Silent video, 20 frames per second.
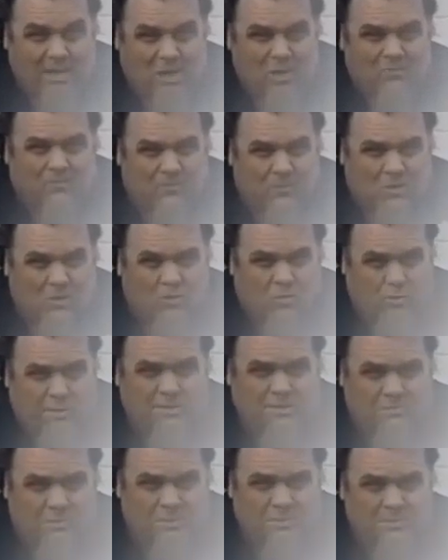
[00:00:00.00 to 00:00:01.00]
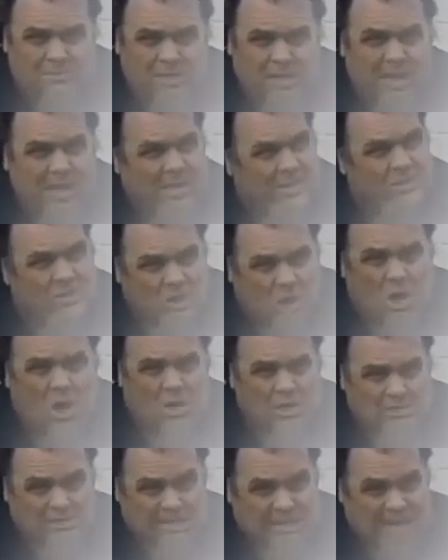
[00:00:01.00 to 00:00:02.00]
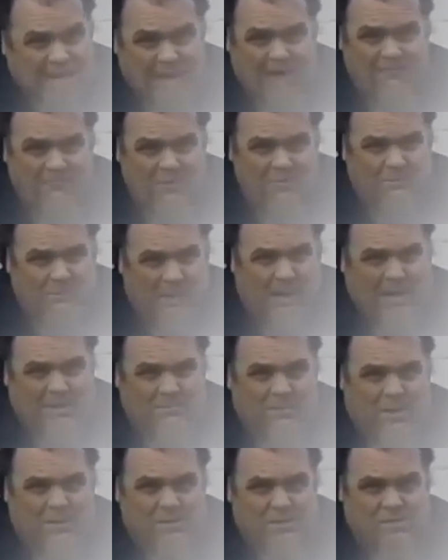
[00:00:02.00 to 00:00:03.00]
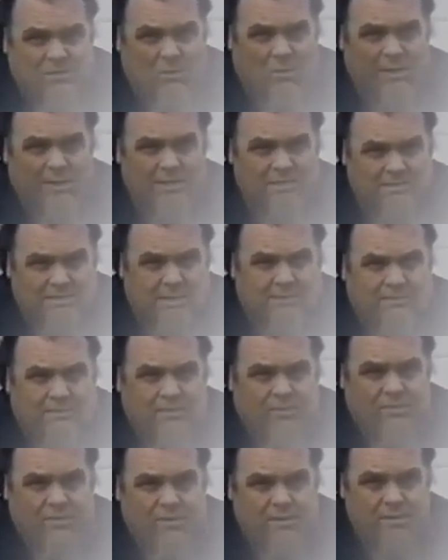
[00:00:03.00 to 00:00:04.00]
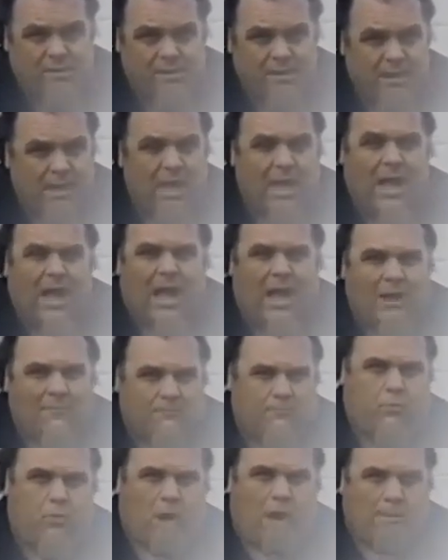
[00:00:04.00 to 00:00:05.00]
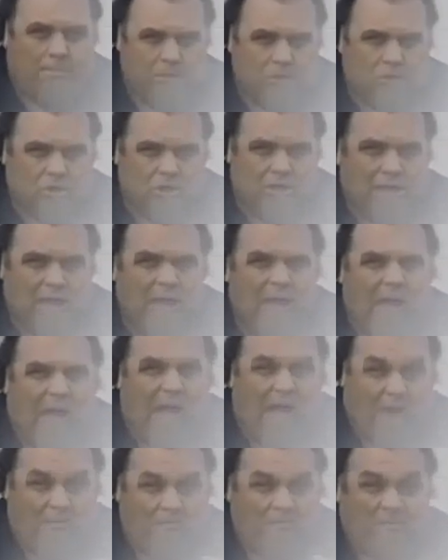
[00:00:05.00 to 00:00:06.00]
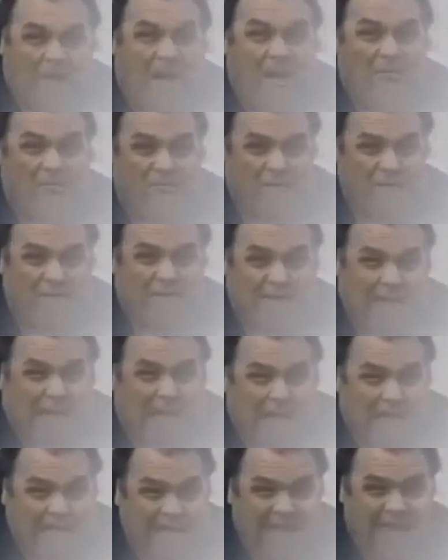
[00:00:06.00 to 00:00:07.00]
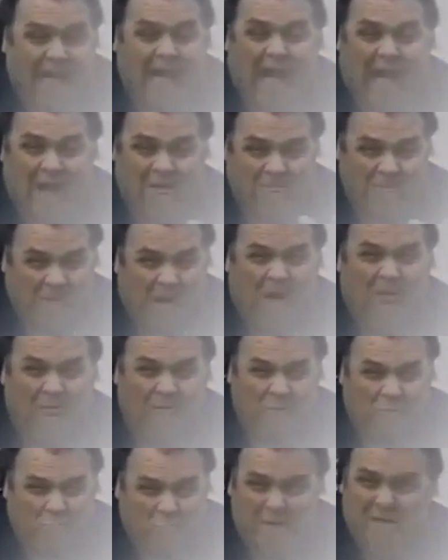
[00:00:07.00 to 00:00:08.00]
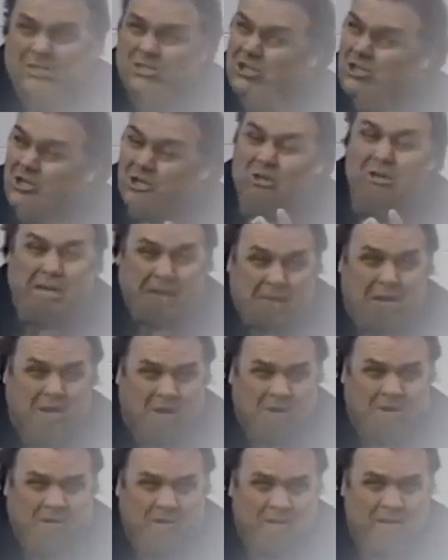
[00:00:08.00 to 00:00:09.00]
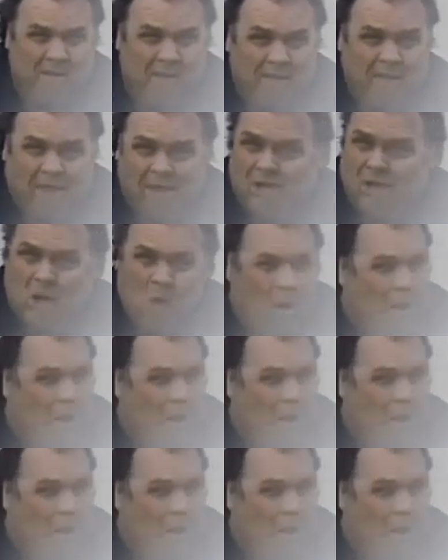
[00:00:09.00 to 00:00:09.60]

of here for Christmas right. as long as I have you back by the 27th. I promise you, I found the guy. I found the reason you're here. You